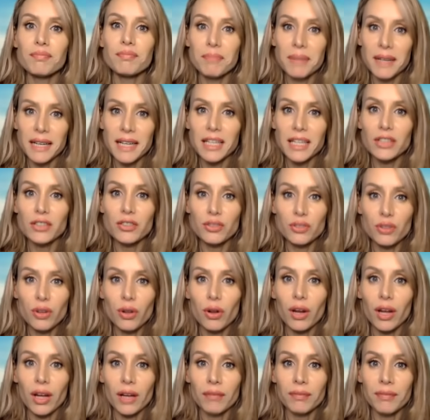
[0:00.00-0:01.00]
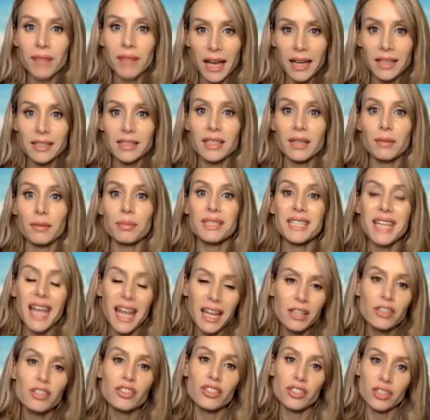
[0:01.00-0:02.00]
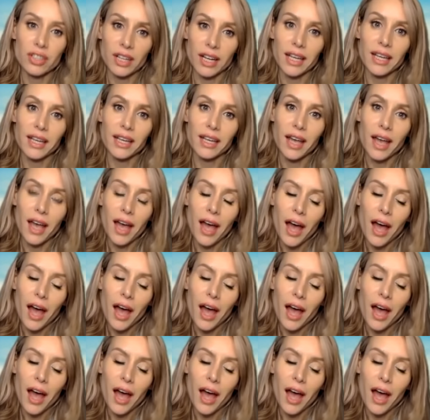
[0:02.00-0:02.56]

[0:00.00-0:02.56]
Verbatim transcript: billion dollar asset potentially.